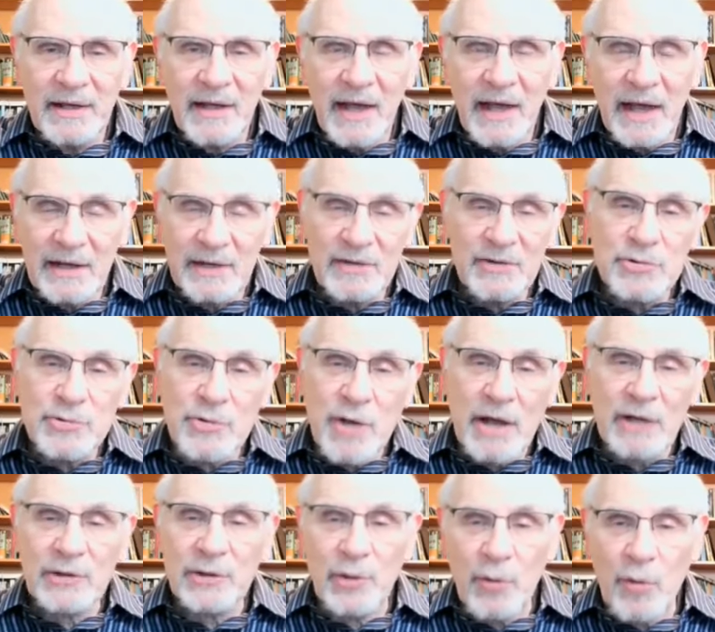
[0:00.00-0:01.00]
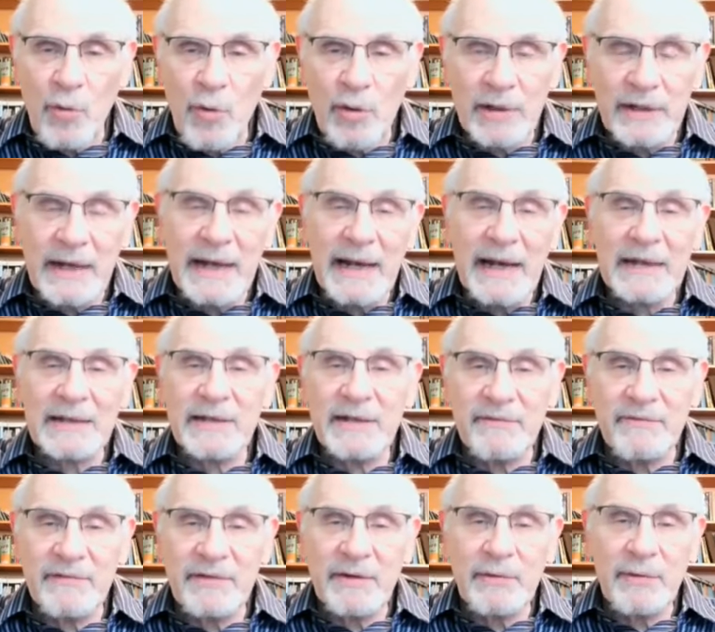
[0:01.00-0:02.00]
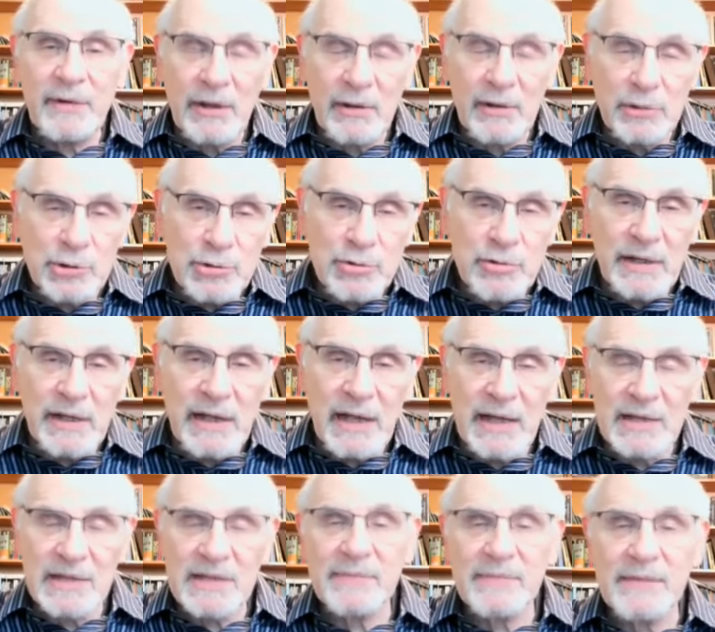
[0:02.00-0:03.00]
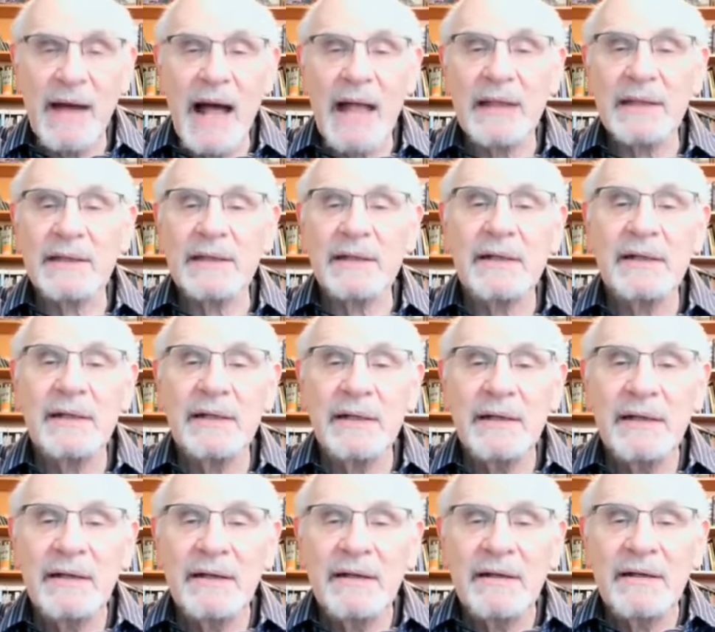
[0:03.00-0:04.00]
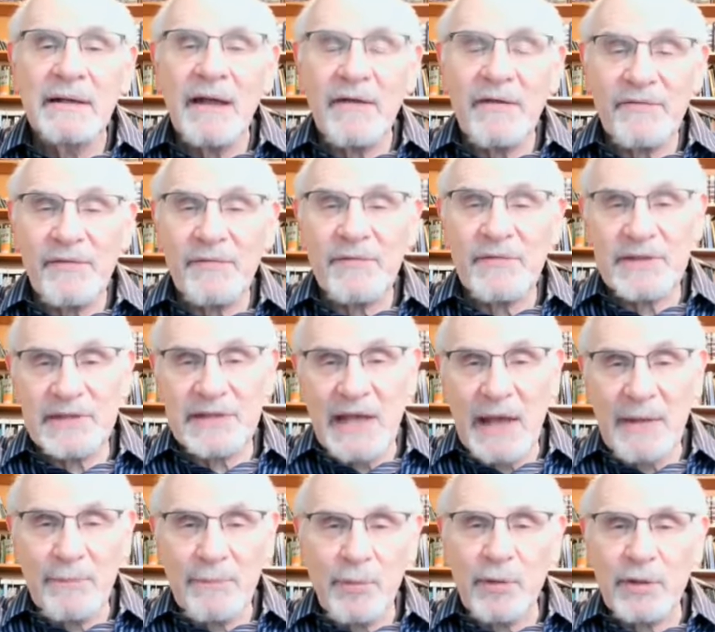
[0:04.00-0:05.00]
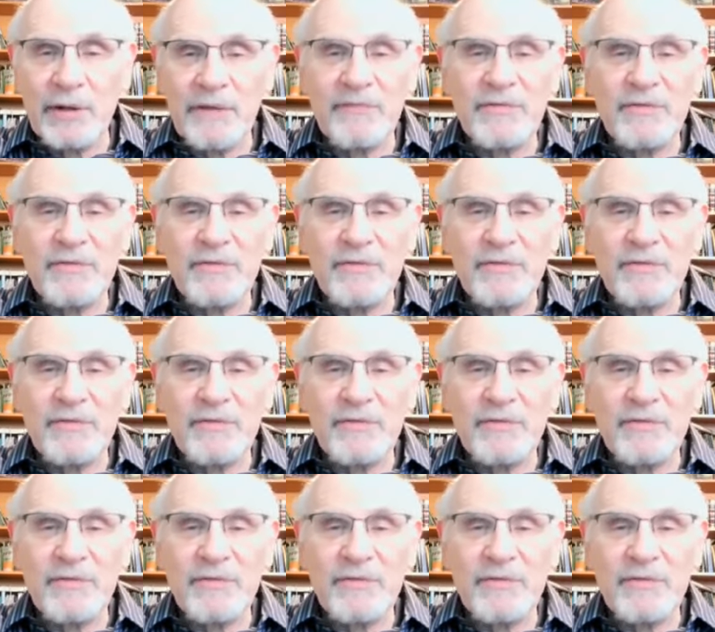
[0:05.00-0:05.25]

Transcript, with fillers: and is trying to coordinate activity with Eritrea and Somalia. And from the standpoint of